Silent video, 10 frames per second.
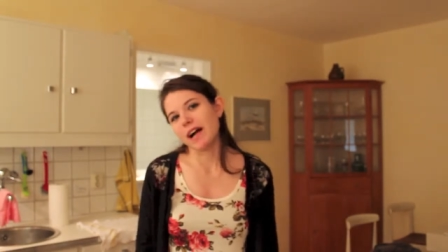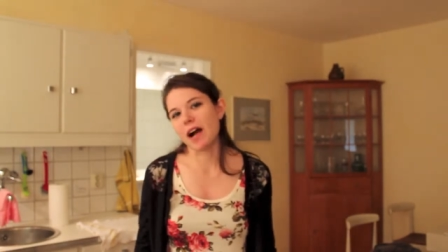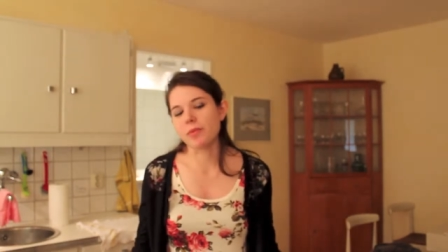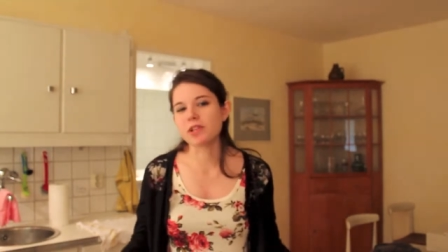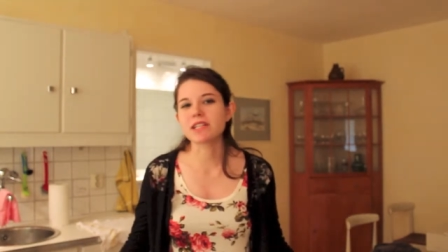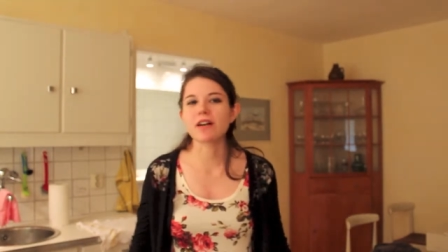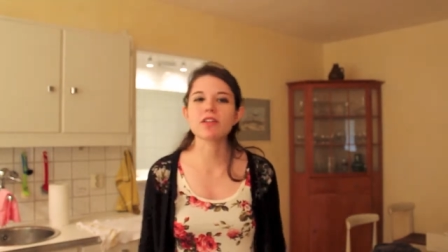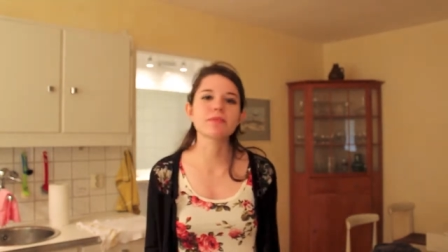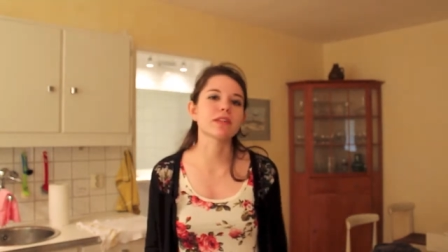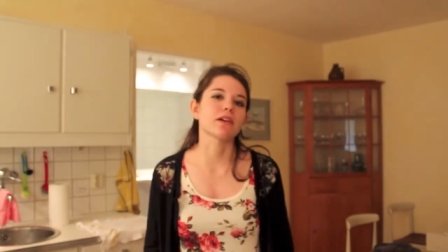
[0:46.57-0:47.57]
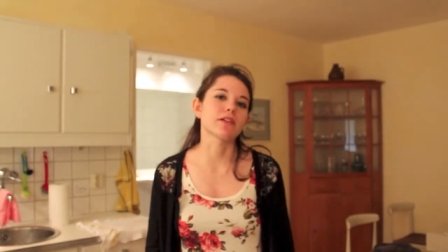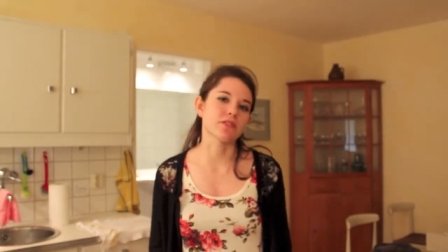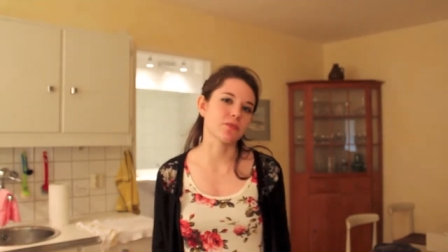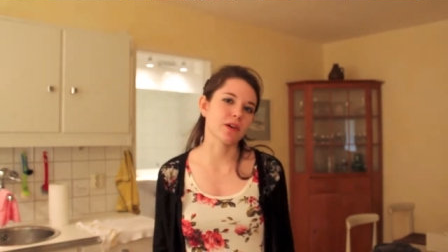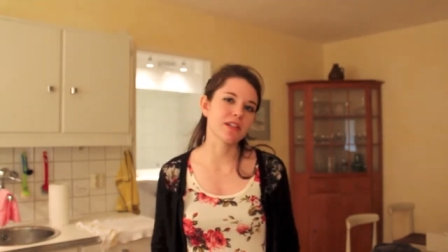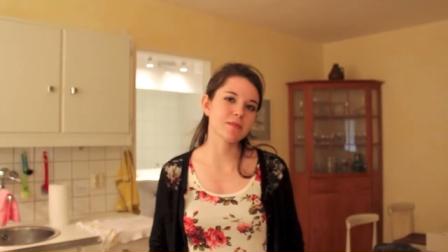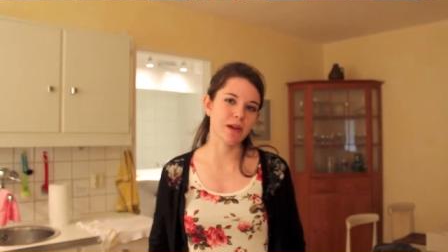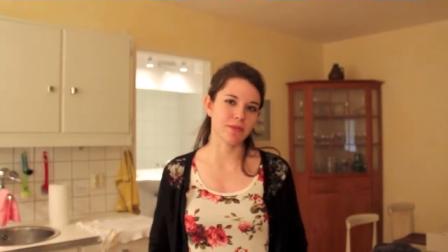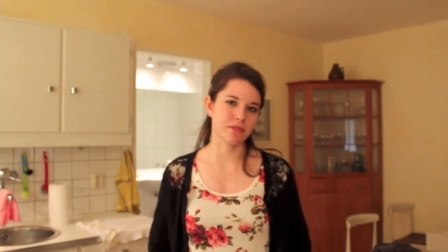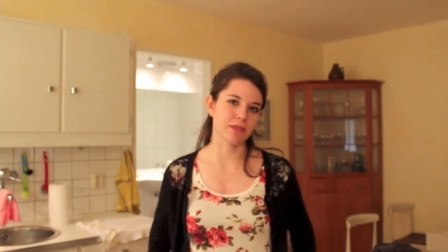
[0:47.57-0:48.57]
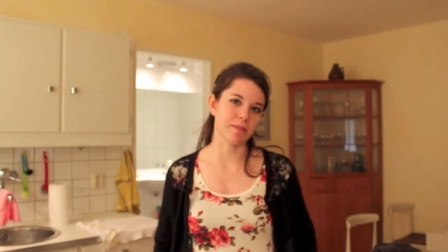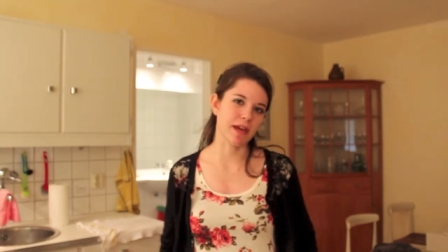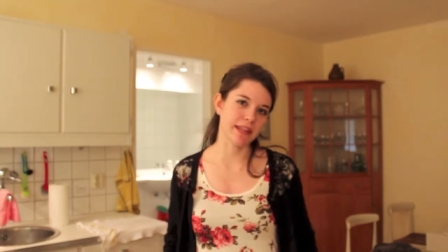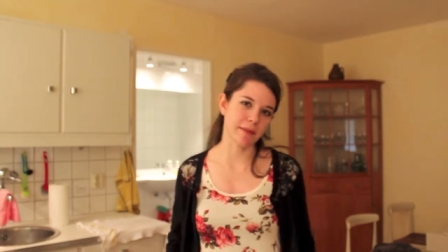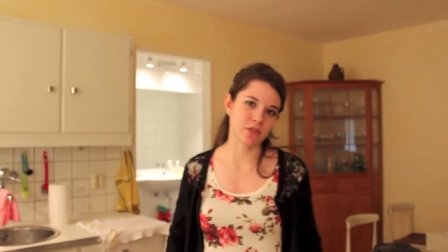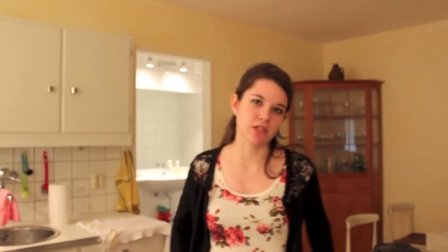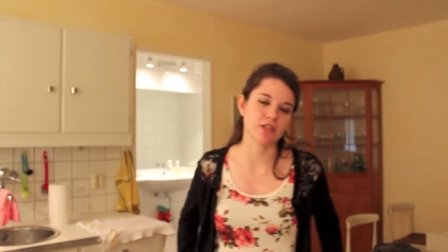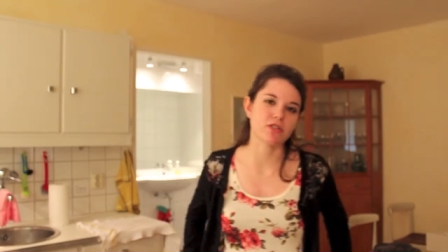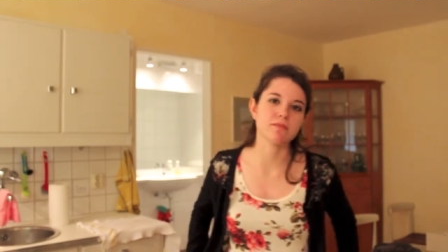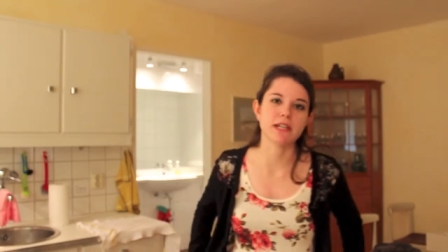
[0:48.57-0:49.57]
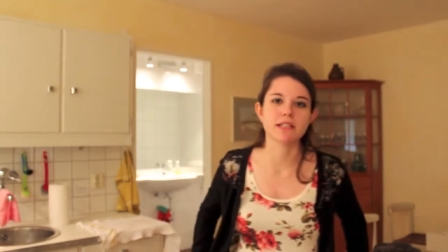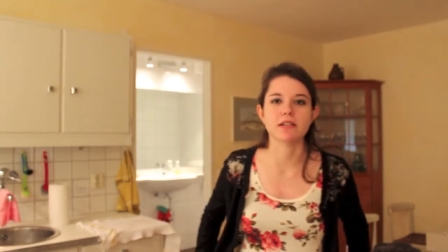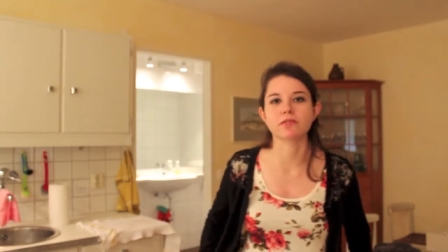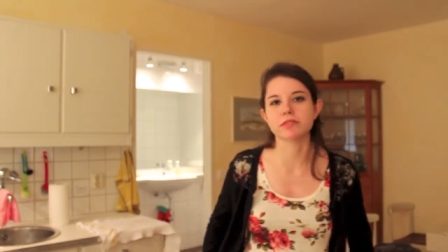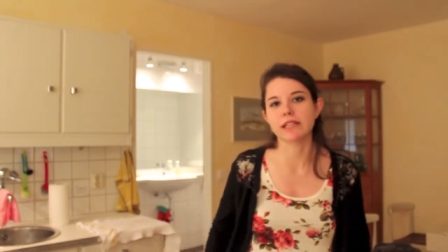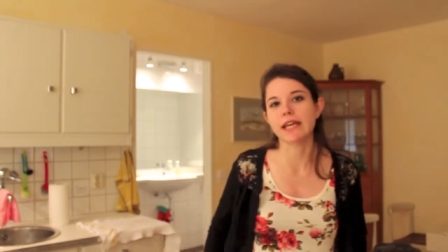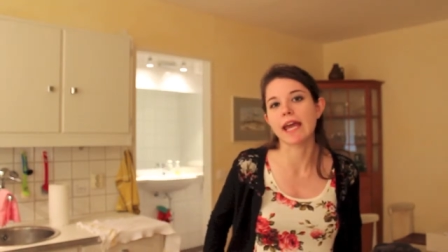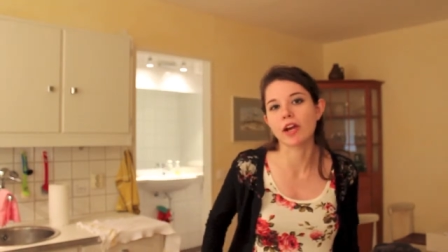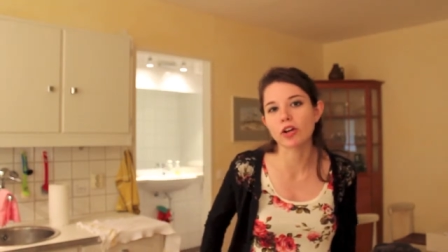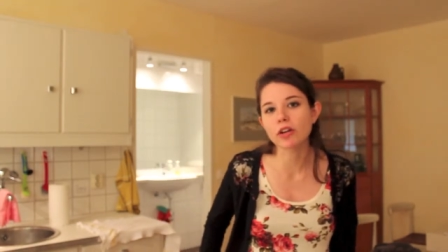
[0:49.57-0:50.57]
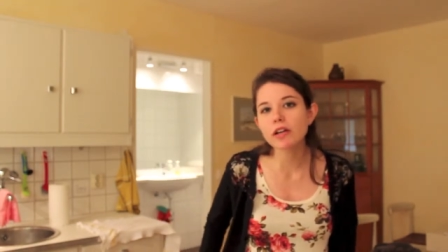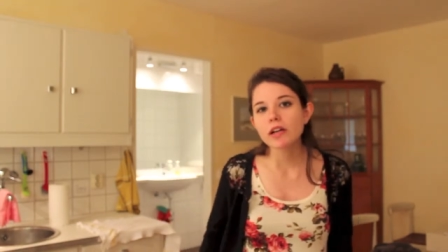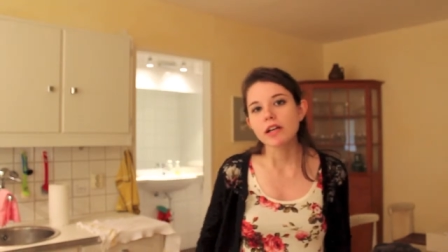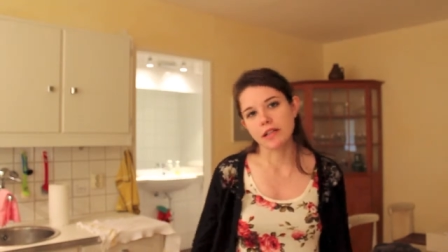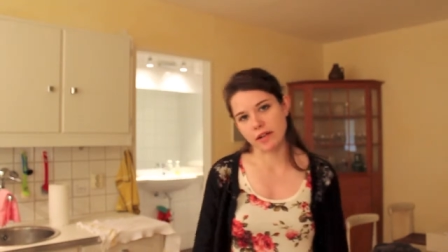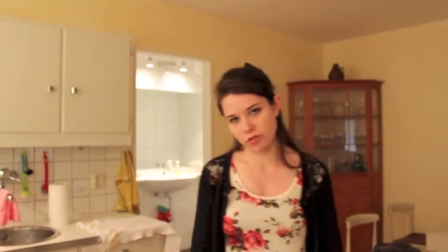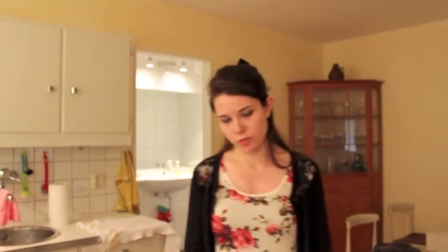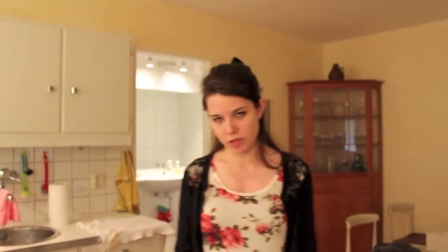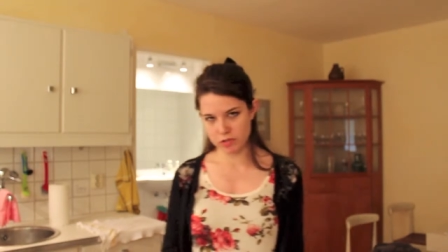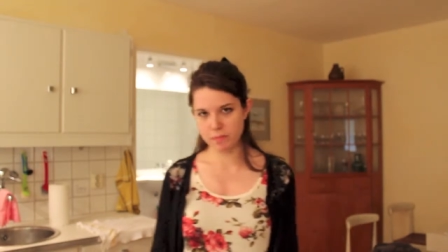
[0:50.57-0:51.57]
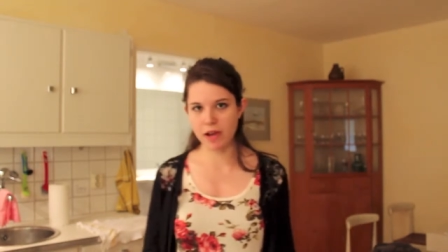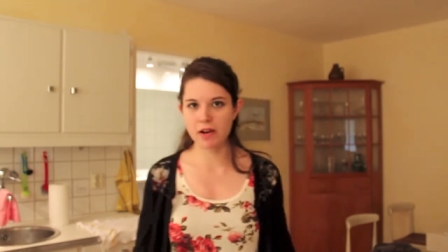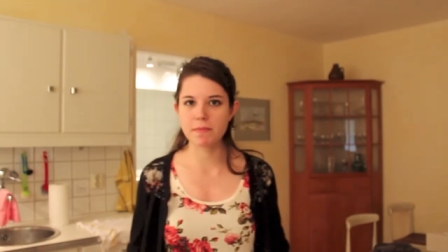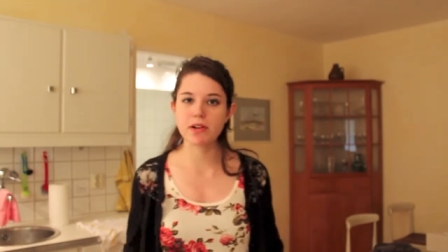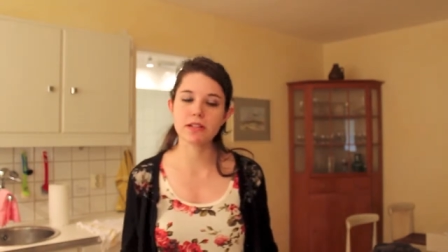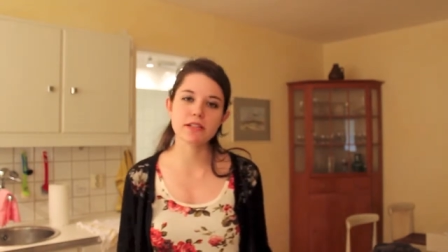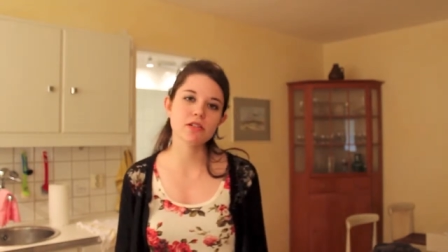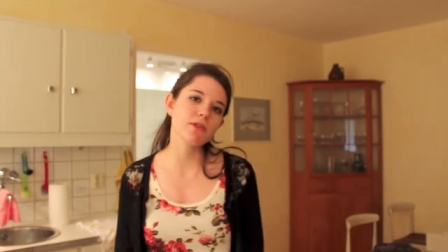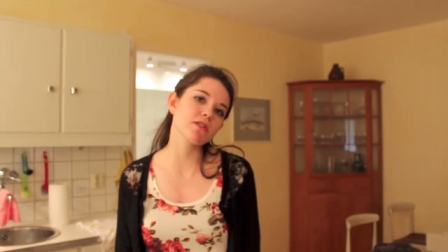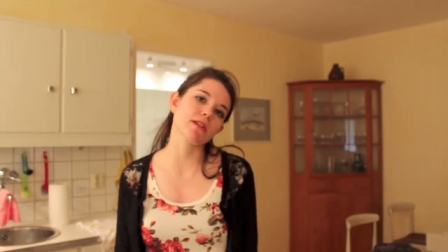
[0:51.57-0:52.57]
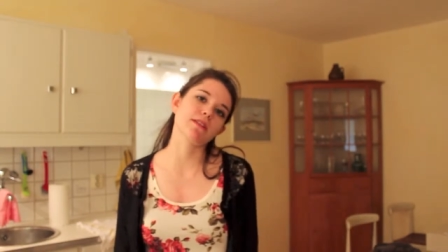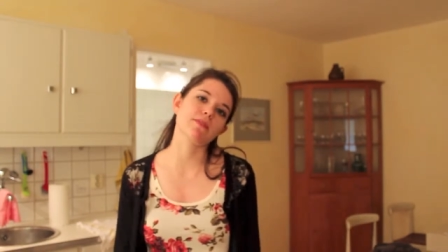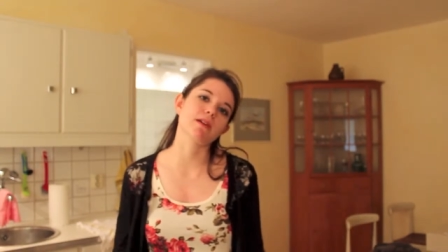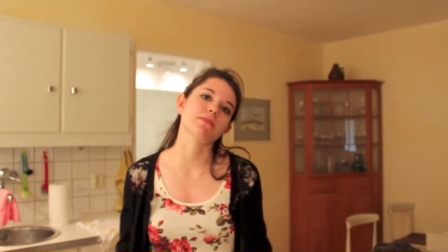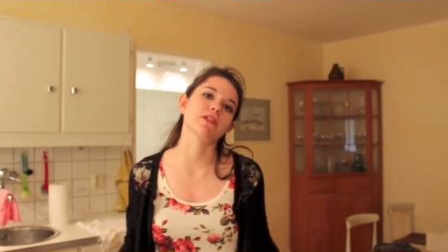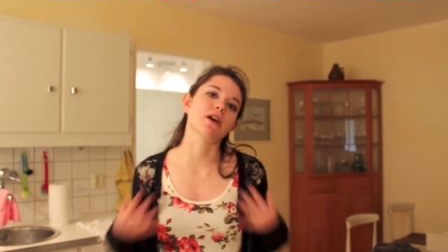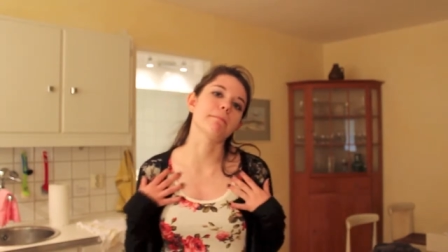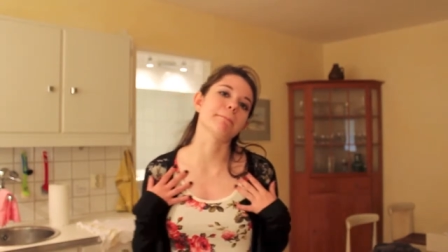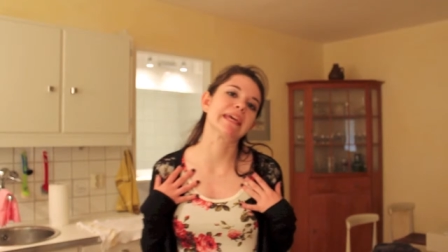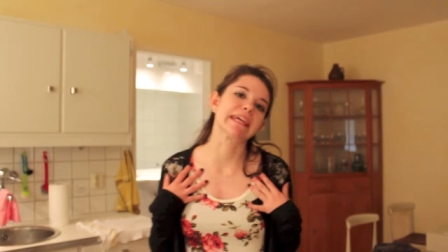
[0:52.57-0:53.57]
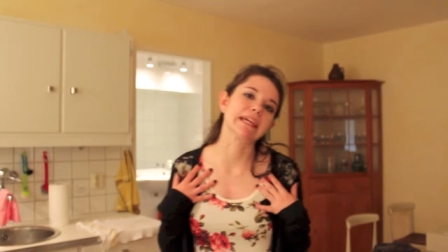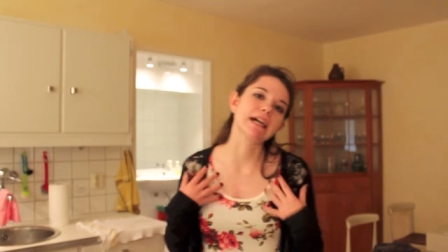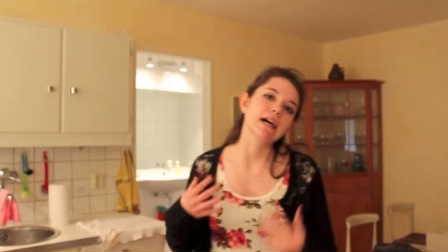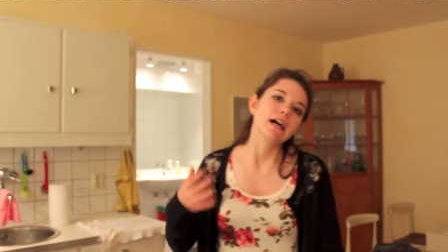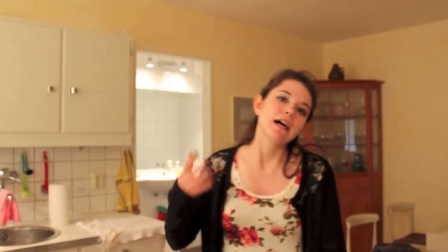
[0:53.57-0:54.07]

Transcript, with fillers: I would tell you what the concert was, but I wasn't really paying that much attention because I don't really care. They are the ones who care about classical music in the family, not me.